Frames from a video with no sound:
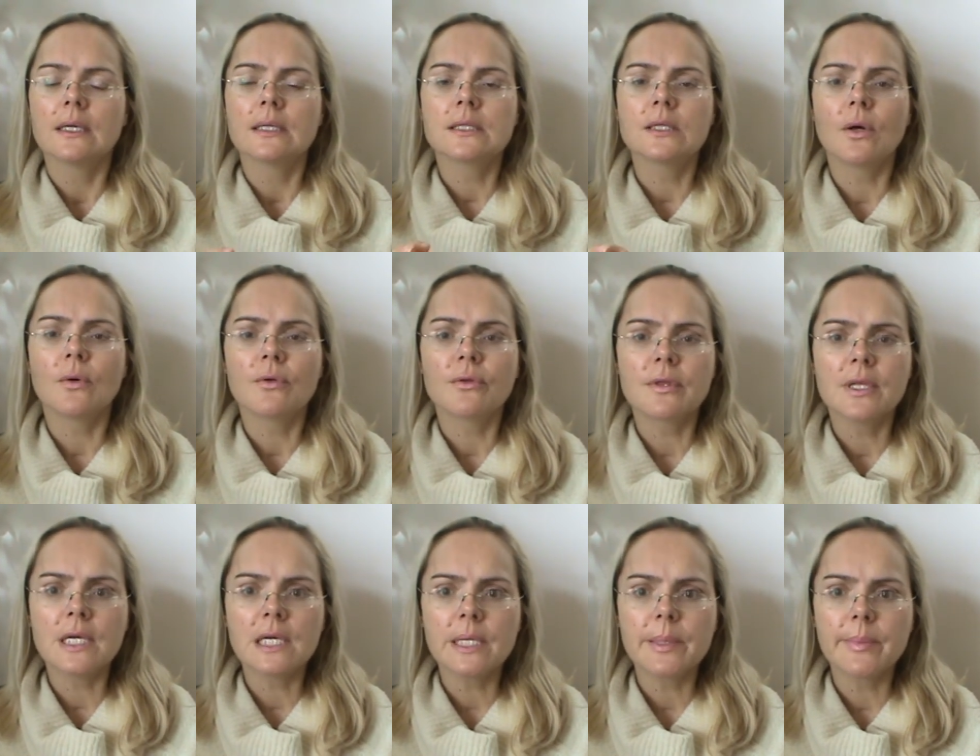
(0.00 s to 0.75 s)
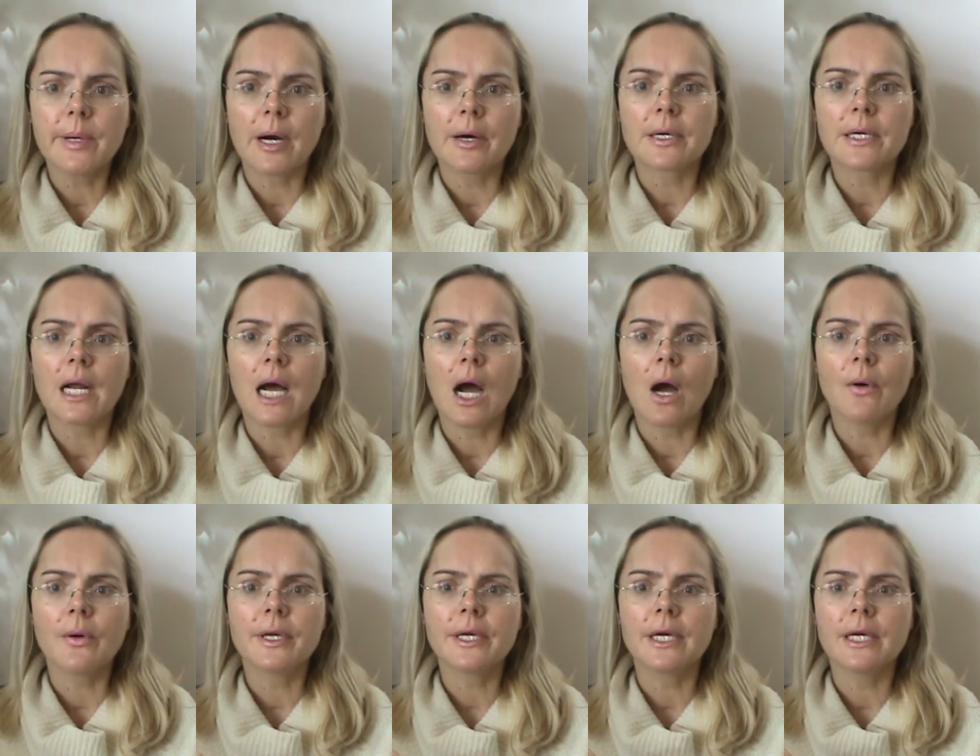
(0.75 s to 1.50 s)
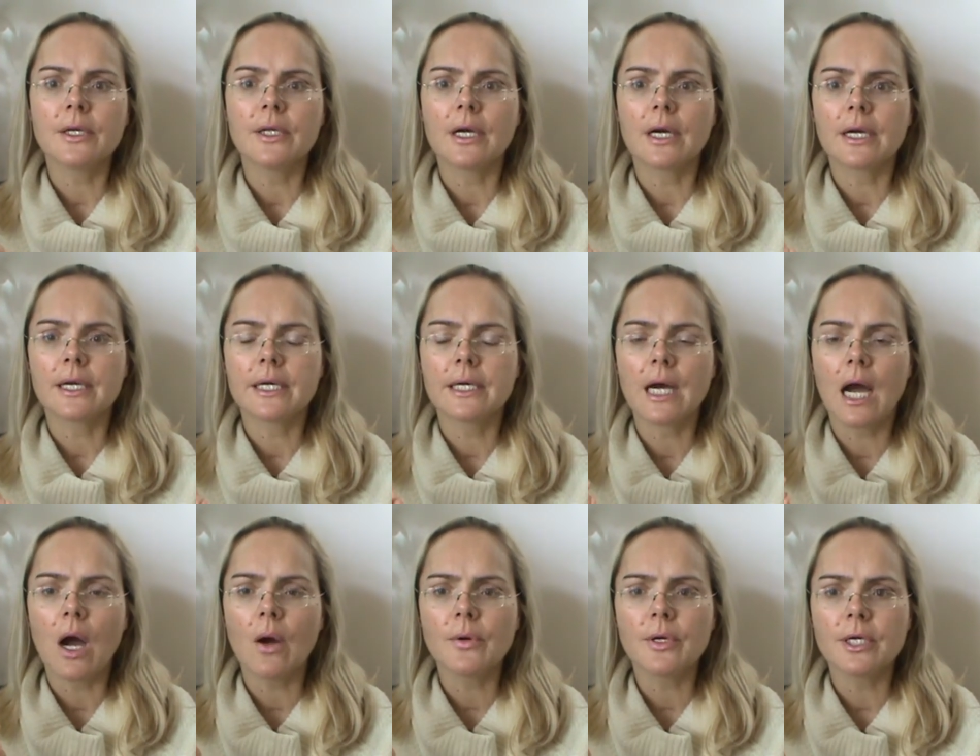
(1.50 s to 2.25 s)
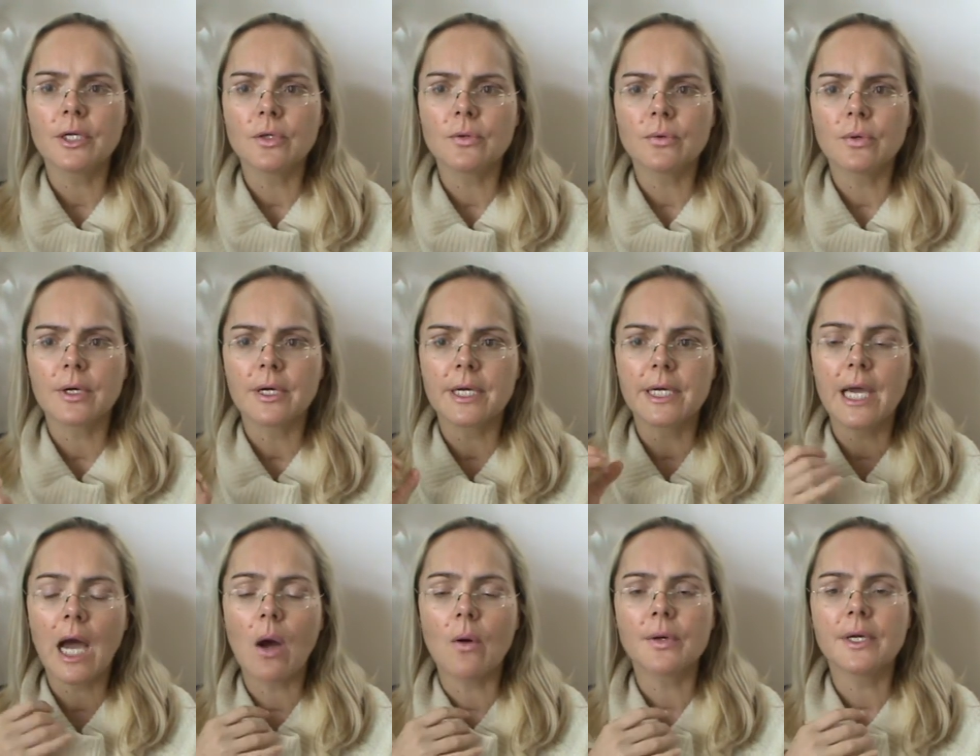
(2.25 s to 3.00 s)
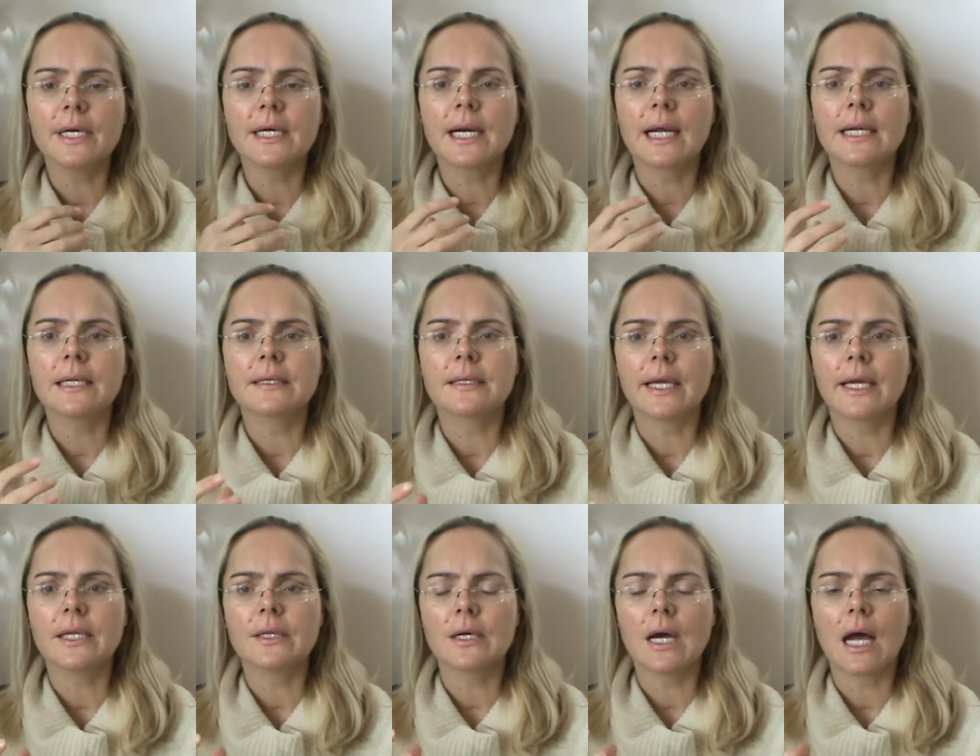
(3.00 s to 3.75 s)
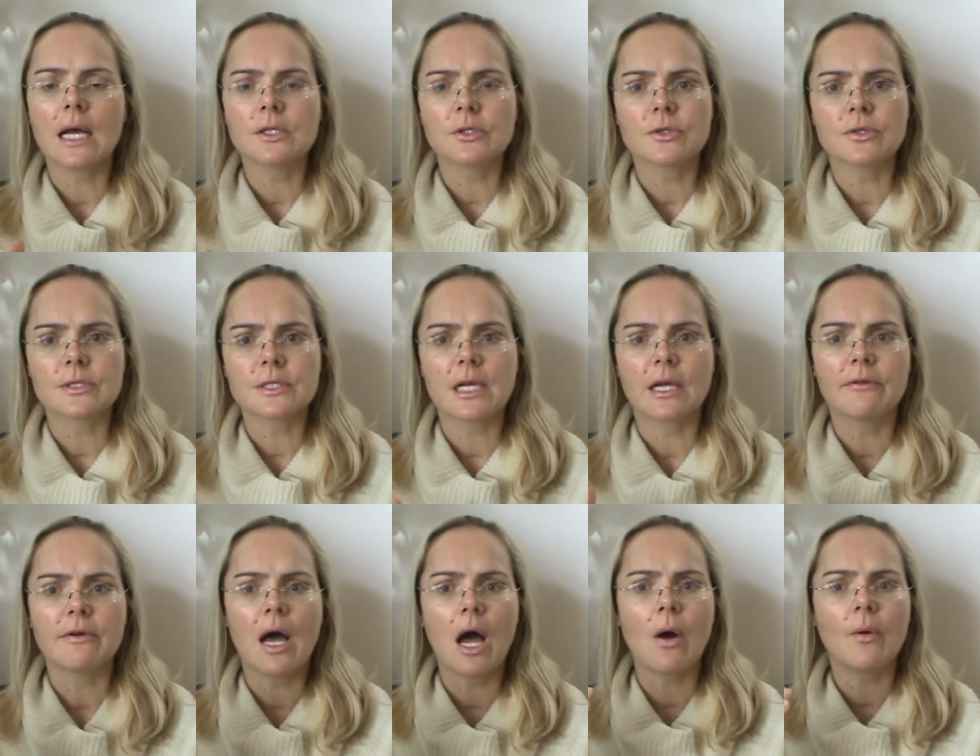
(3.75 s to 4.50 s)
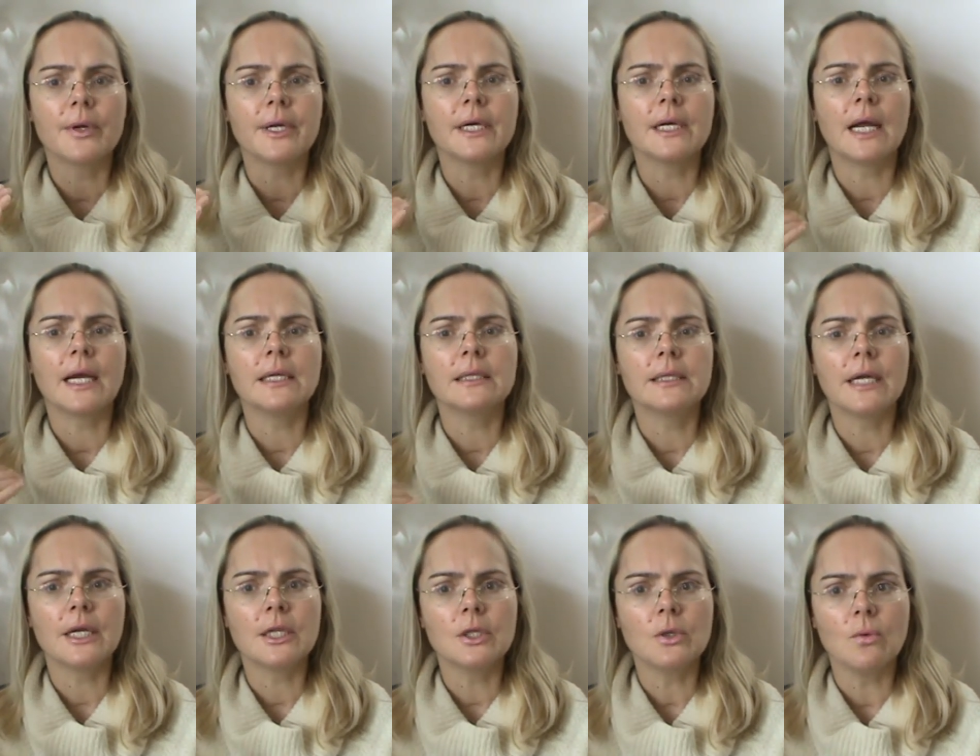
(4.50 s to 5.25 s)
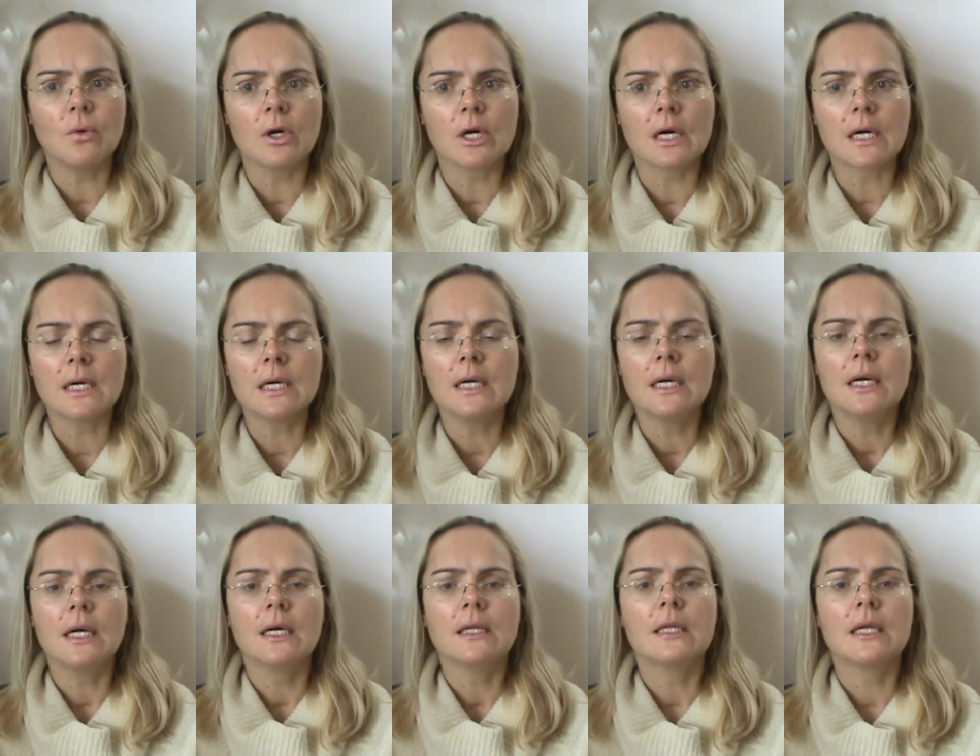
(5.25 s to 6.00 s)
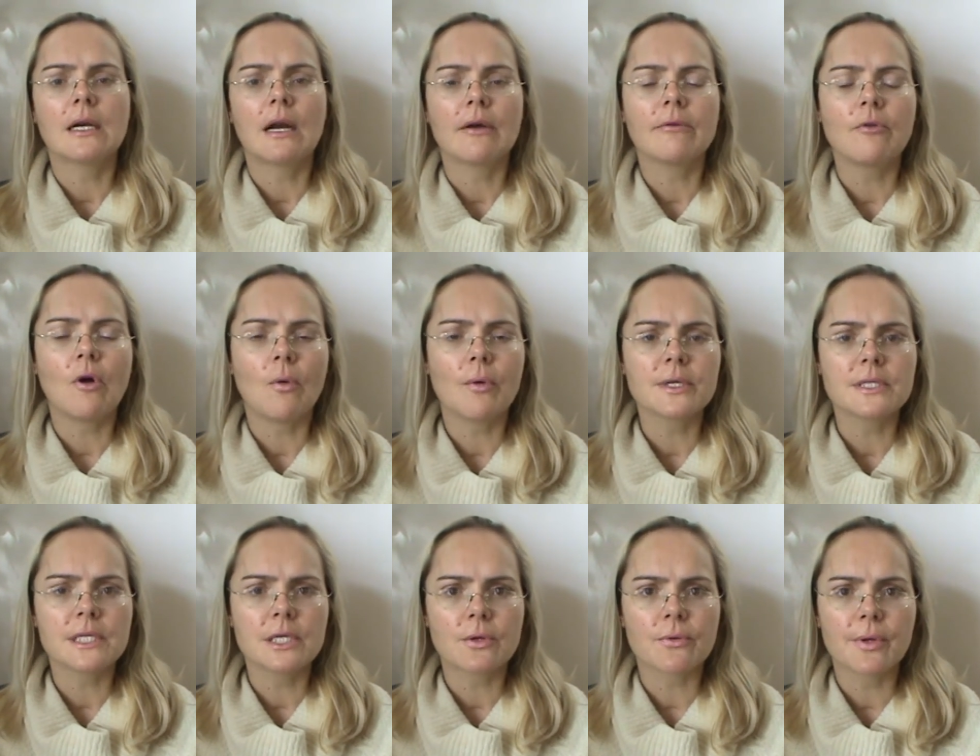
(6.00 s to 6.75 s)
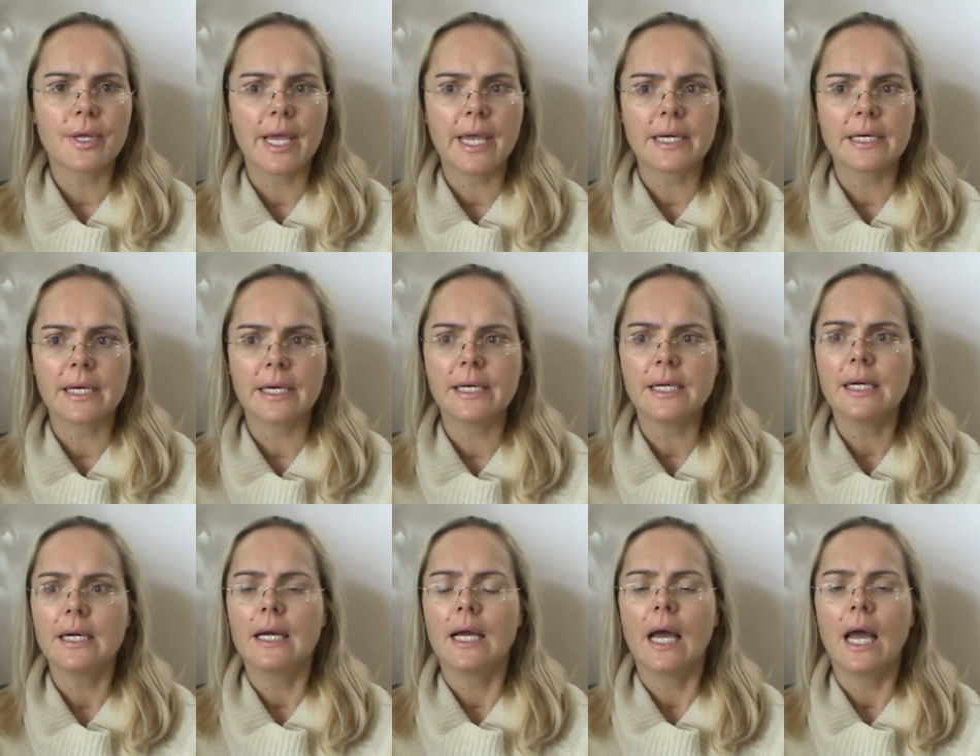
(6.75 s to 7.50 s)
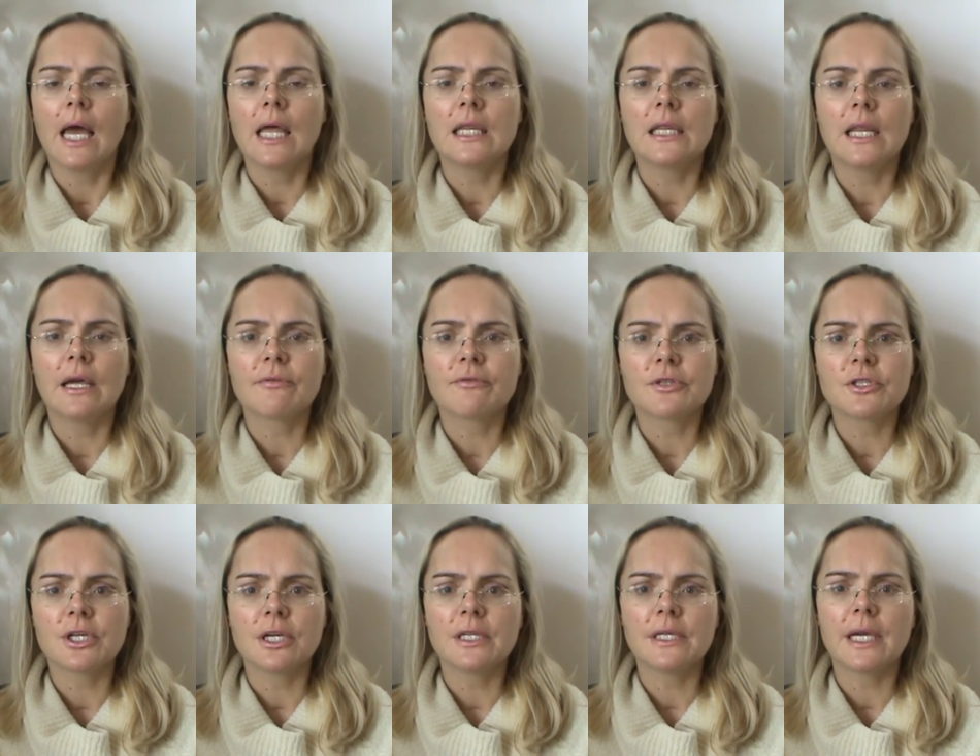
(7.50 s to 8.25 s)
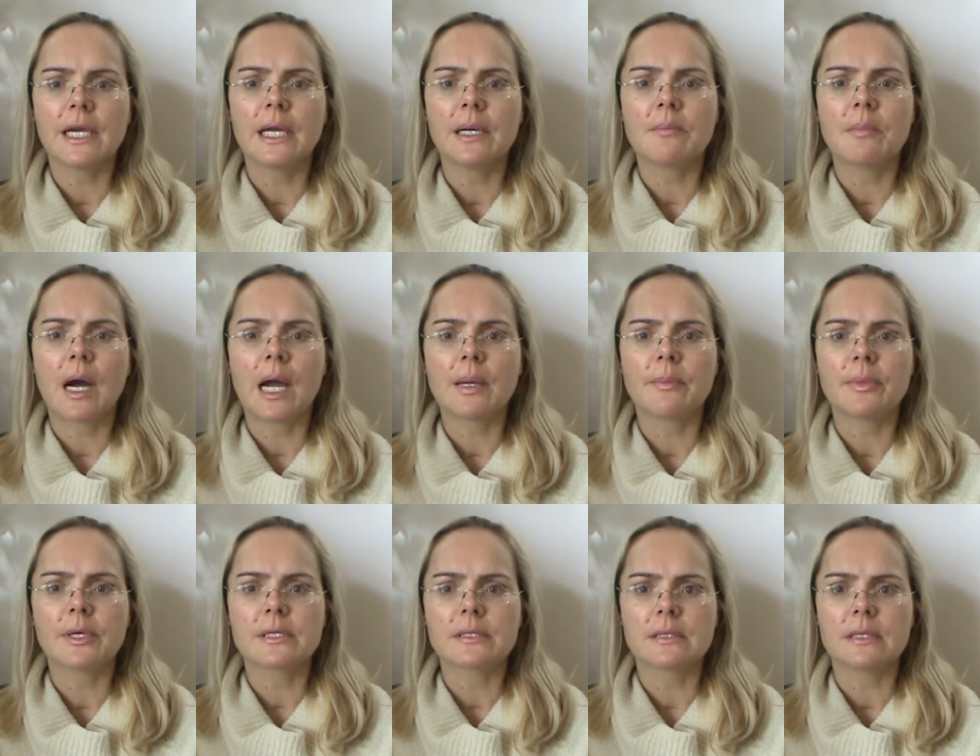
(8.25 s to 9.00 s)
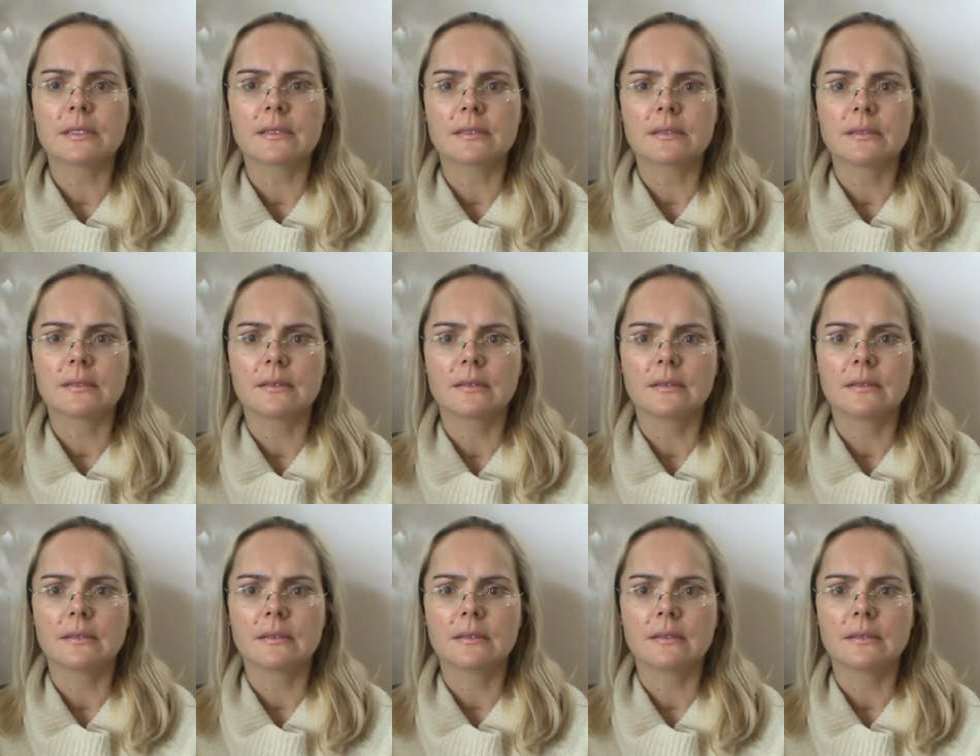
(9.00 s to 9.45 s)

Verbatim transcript: So think about it. How can how can you how can I take ask yourself how can I take the work that I've always created and leverage it in my business?